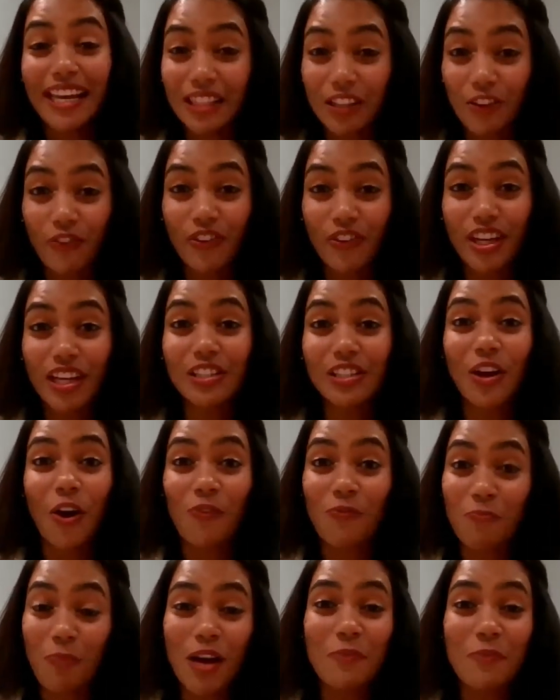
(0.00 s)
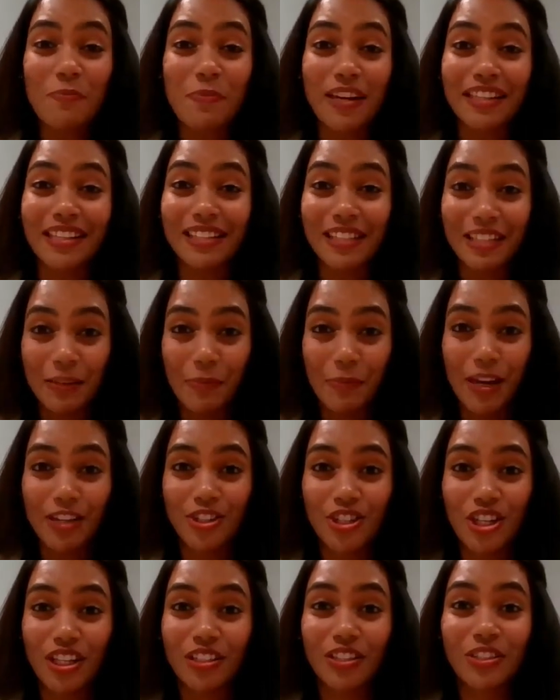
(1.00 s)
in the field of biomedical
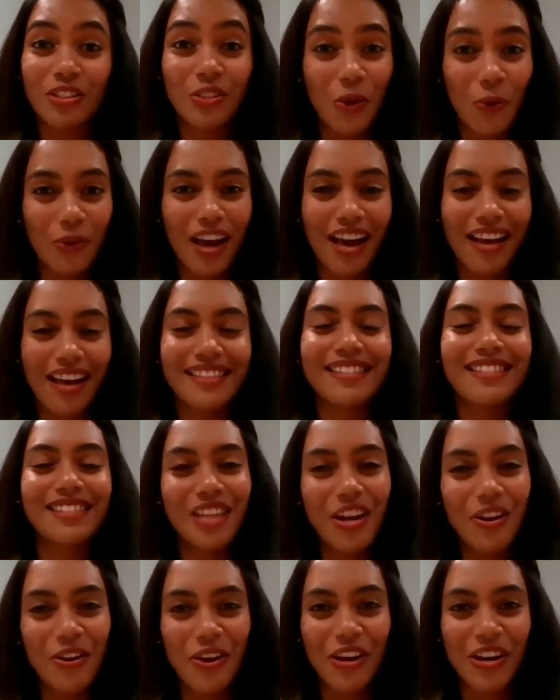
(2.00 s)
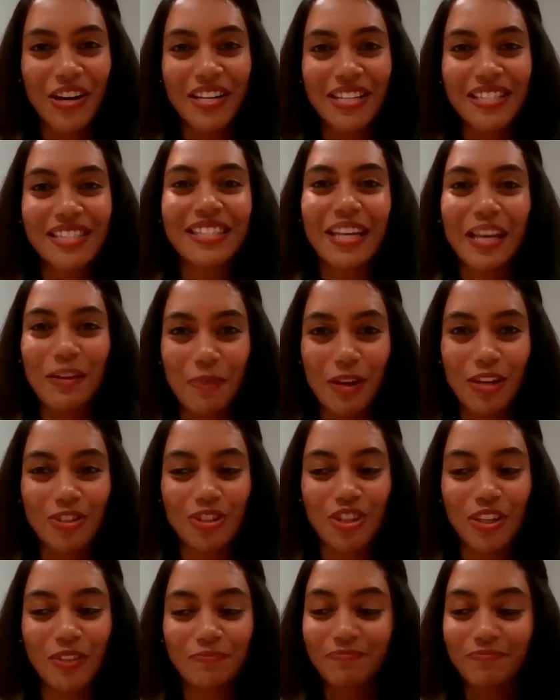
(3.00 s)
imaging known as terahertz
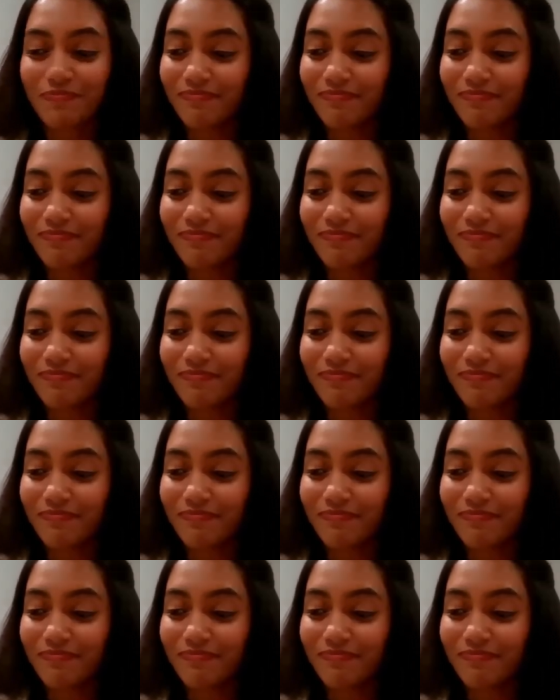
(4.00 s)
imaging.